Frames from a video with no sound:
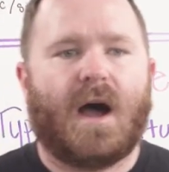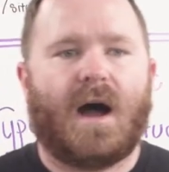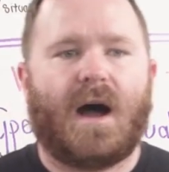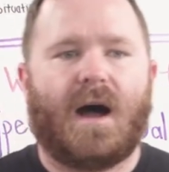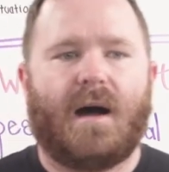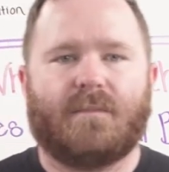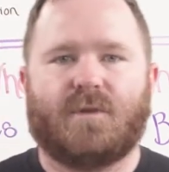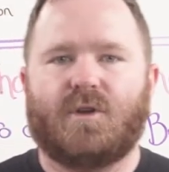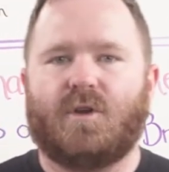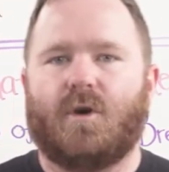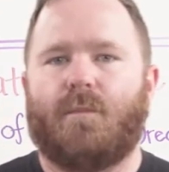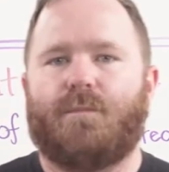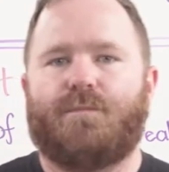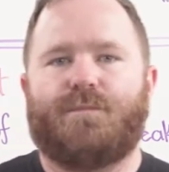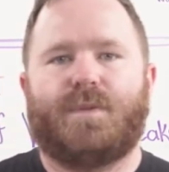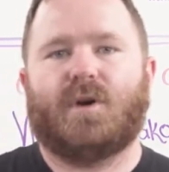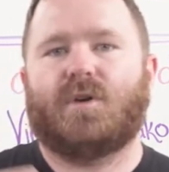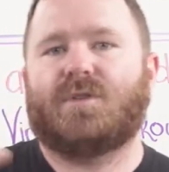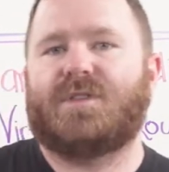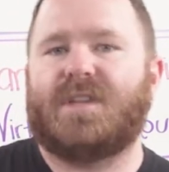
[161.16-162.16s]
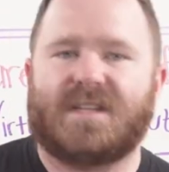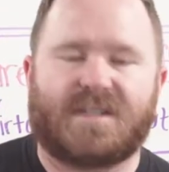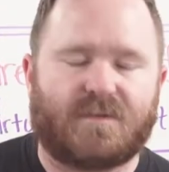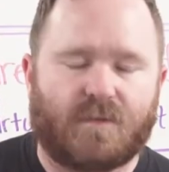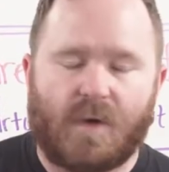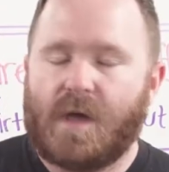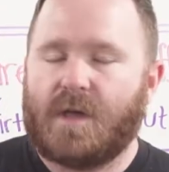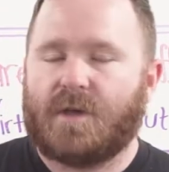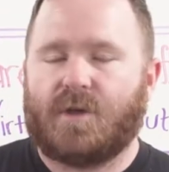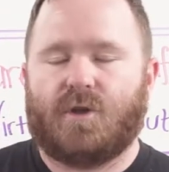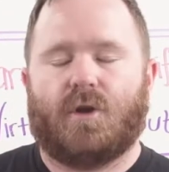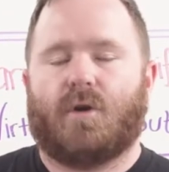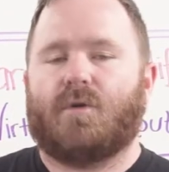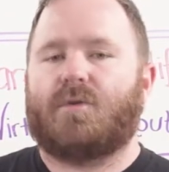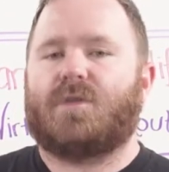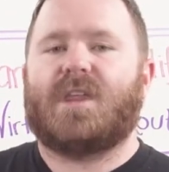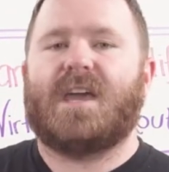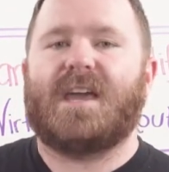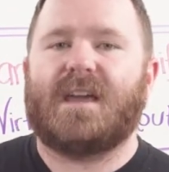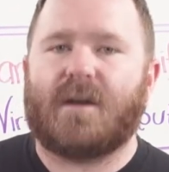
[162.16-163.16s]
um, you know, build this, you know,
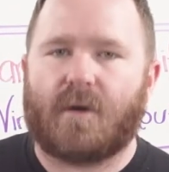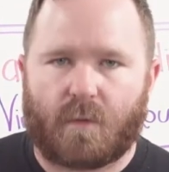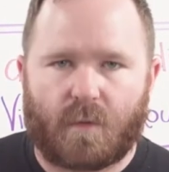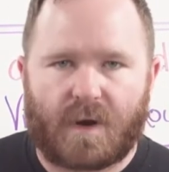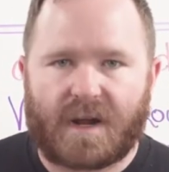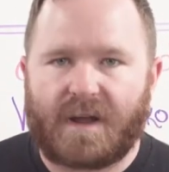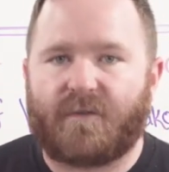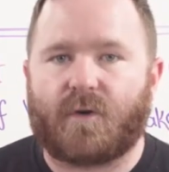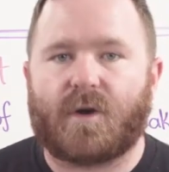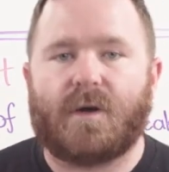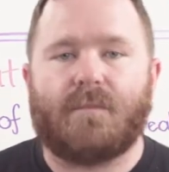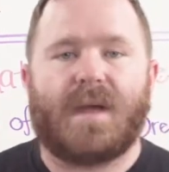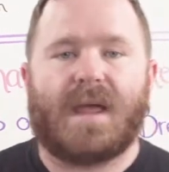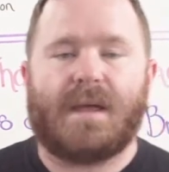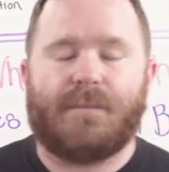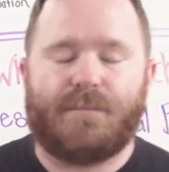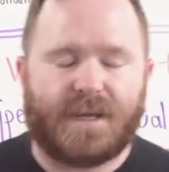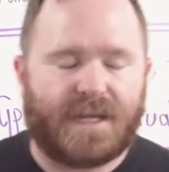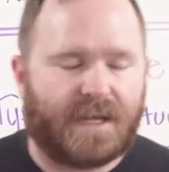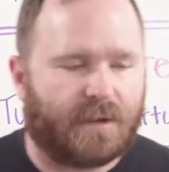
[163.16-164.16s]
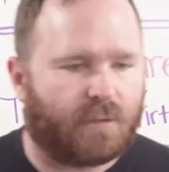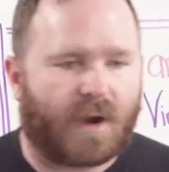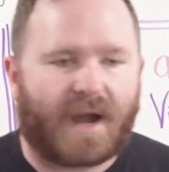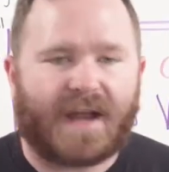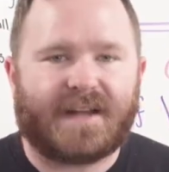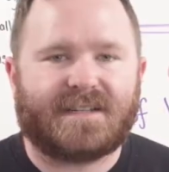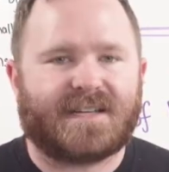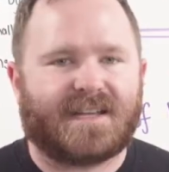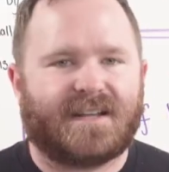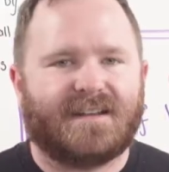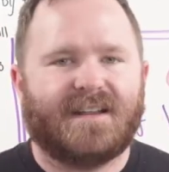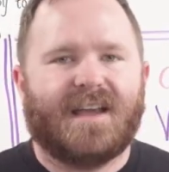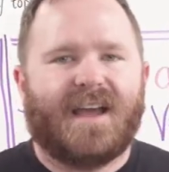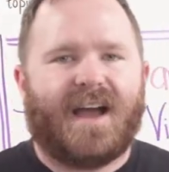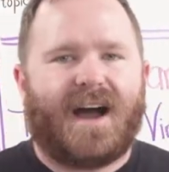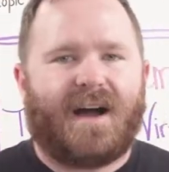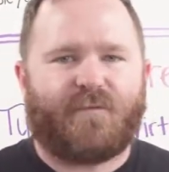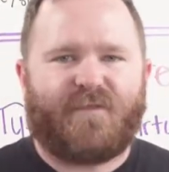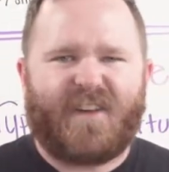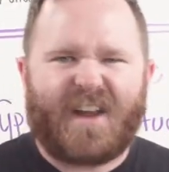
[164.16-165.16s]
thing or whatever it may be, right? And
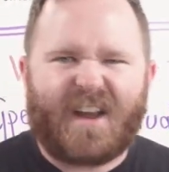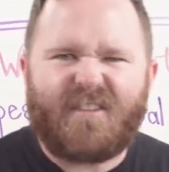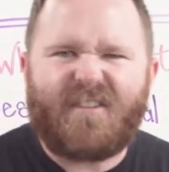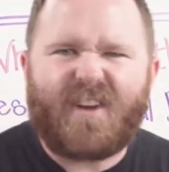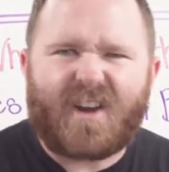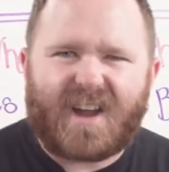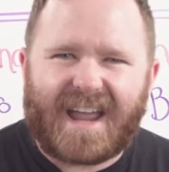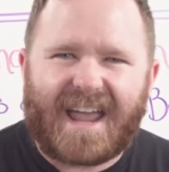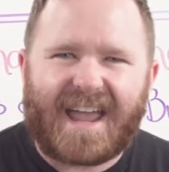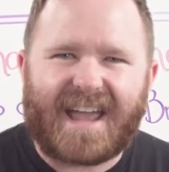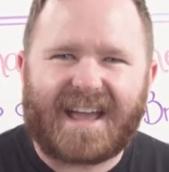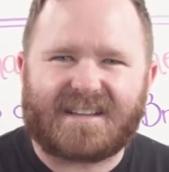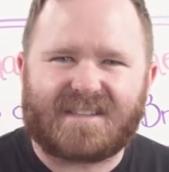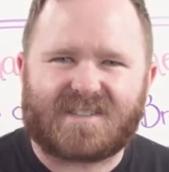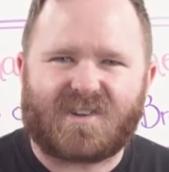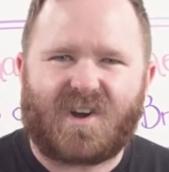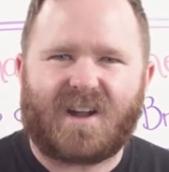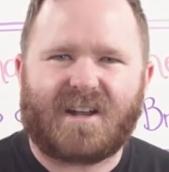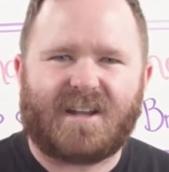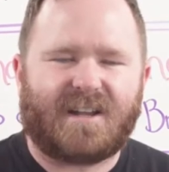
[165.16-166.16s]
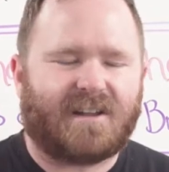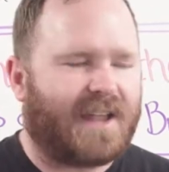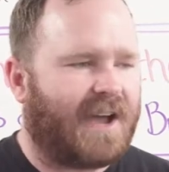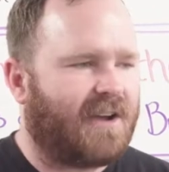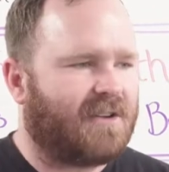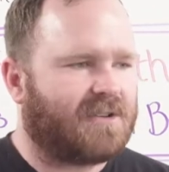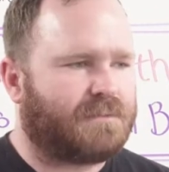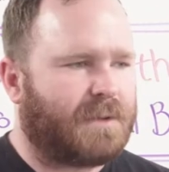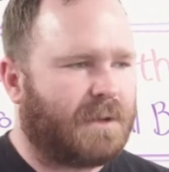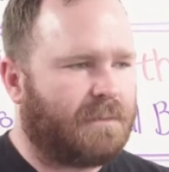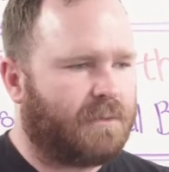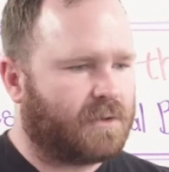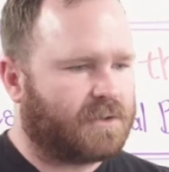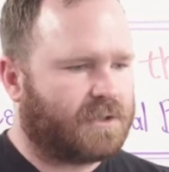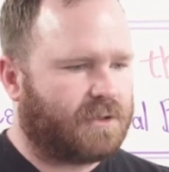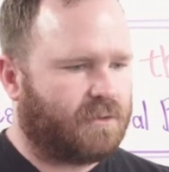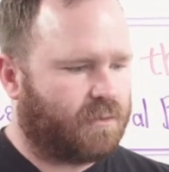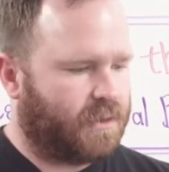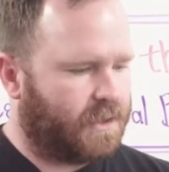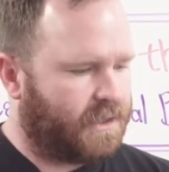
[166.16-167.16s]
uh, very, very hands-on and allows people
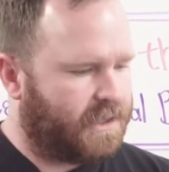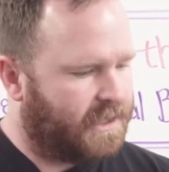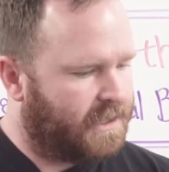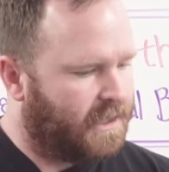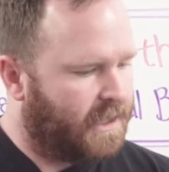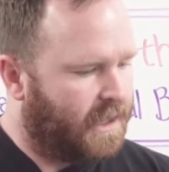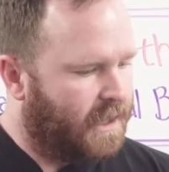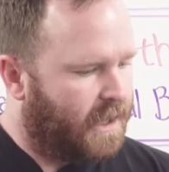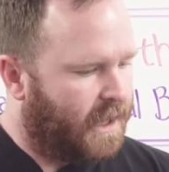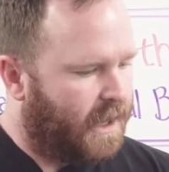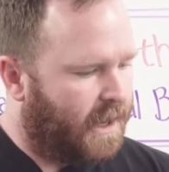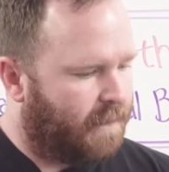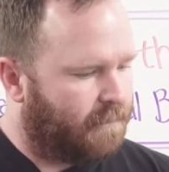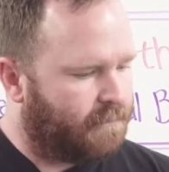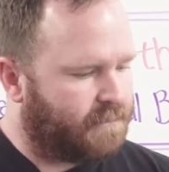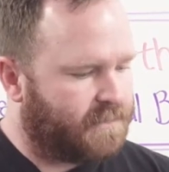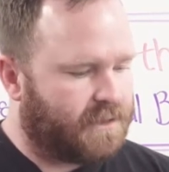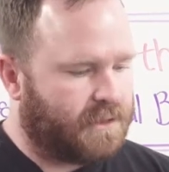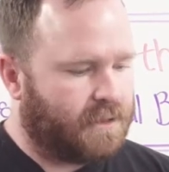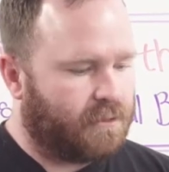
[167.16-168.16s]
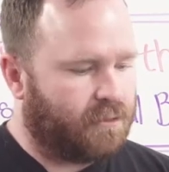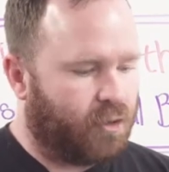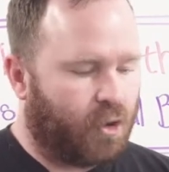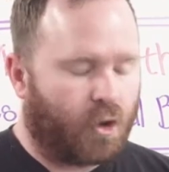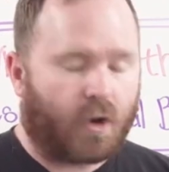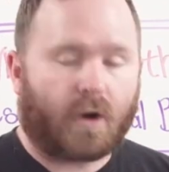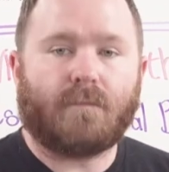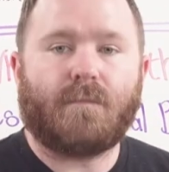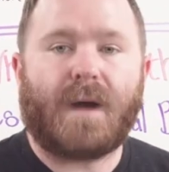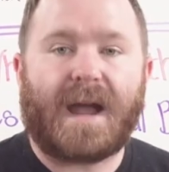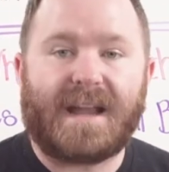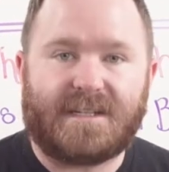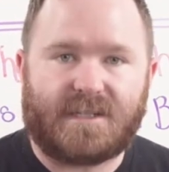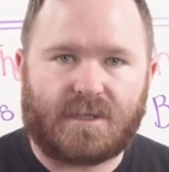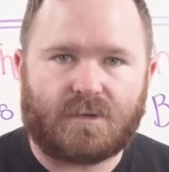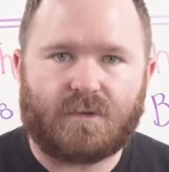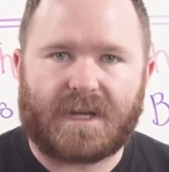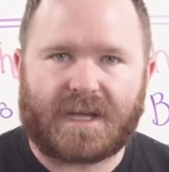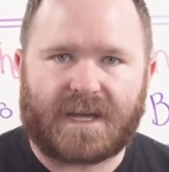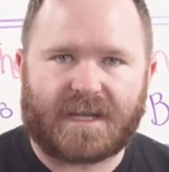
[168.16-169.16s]
to really um, learn by
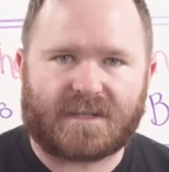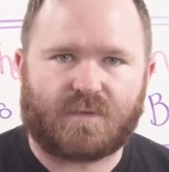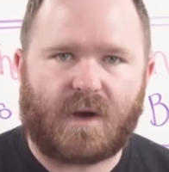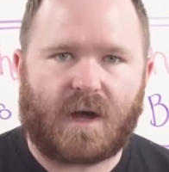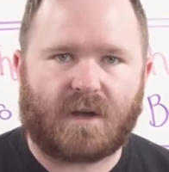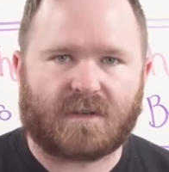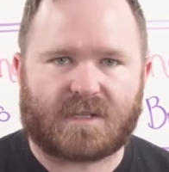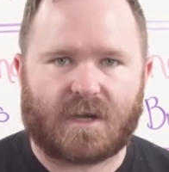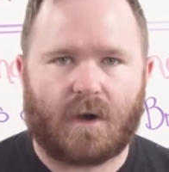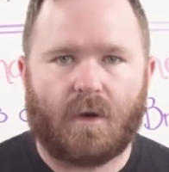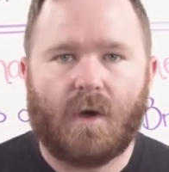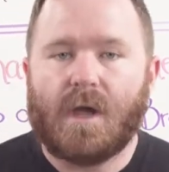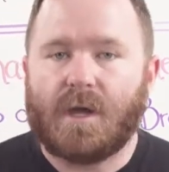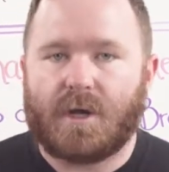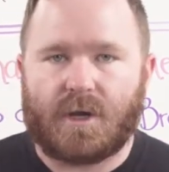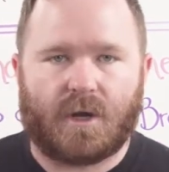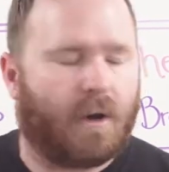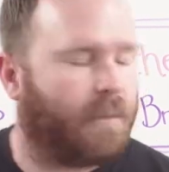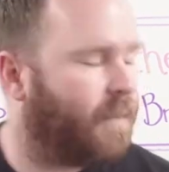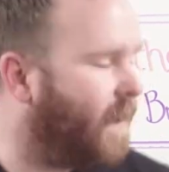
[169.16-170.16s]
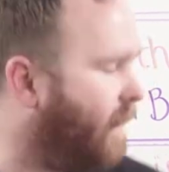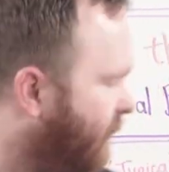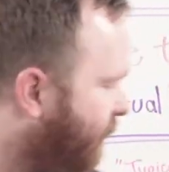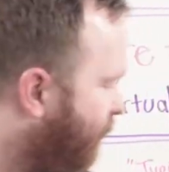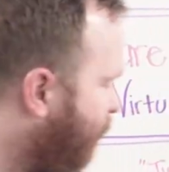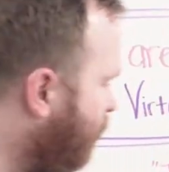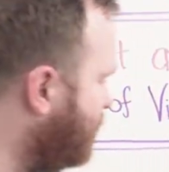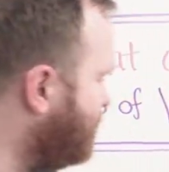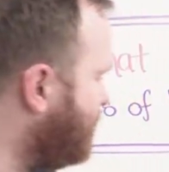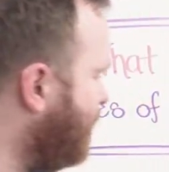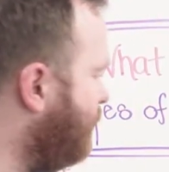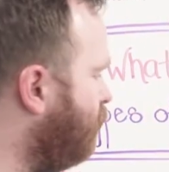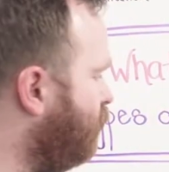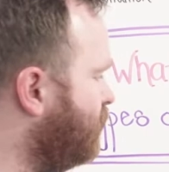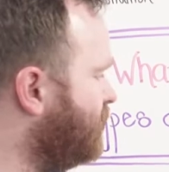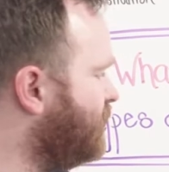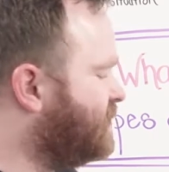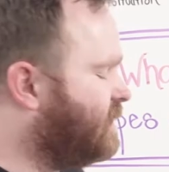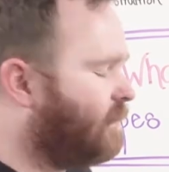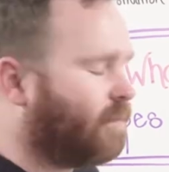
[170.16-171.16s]
doing as well. So, you know, maybe for example,
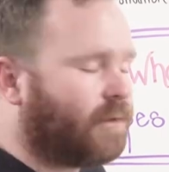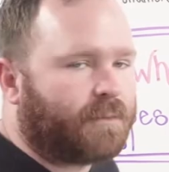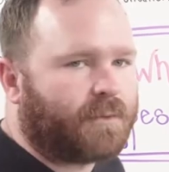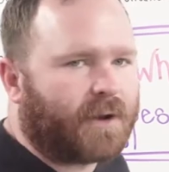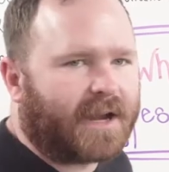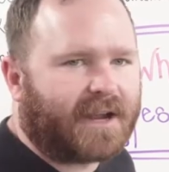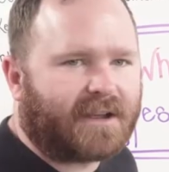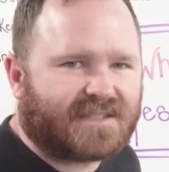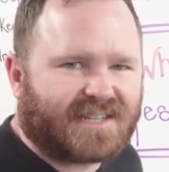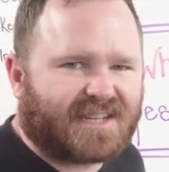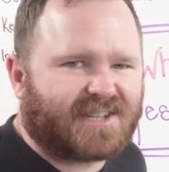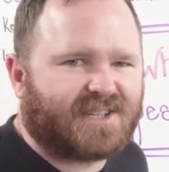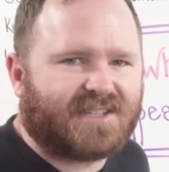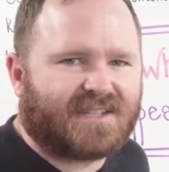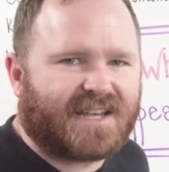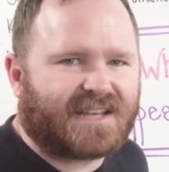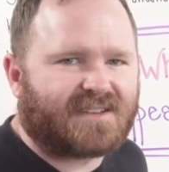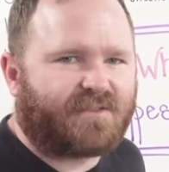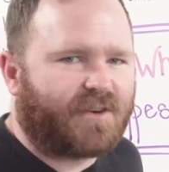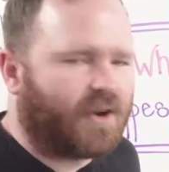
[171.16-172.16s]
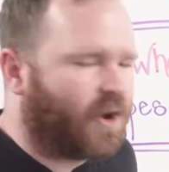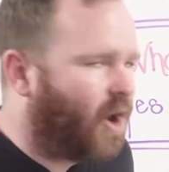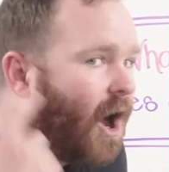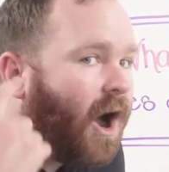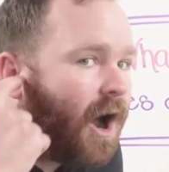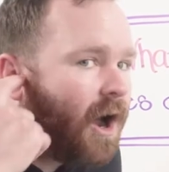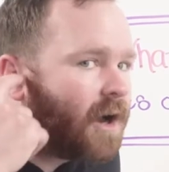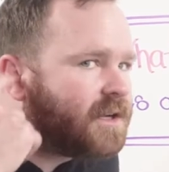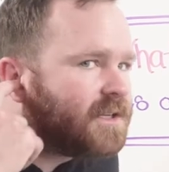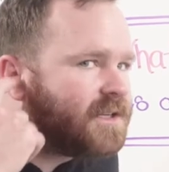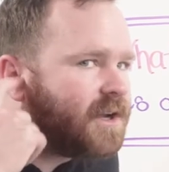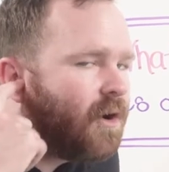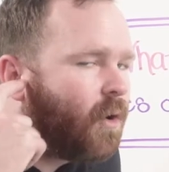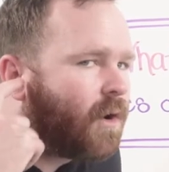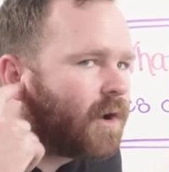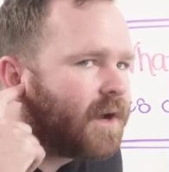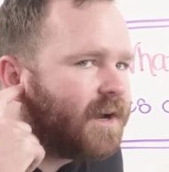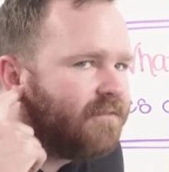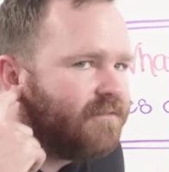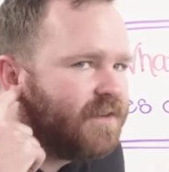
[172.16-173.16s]
with the typical breakout sessions, that's for your
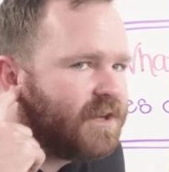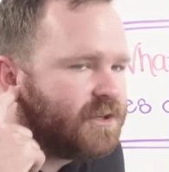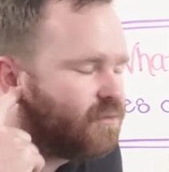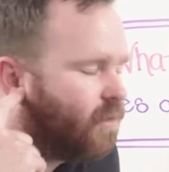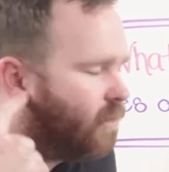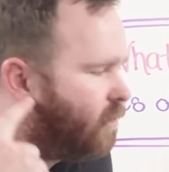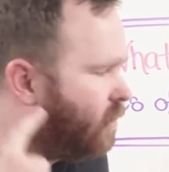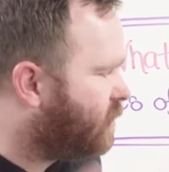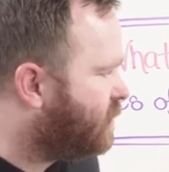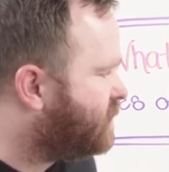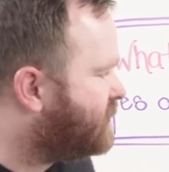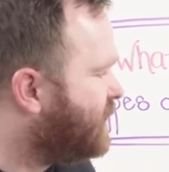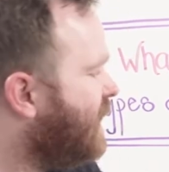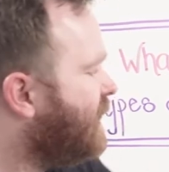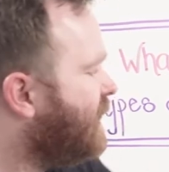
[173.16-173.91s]
auditory and visual learners.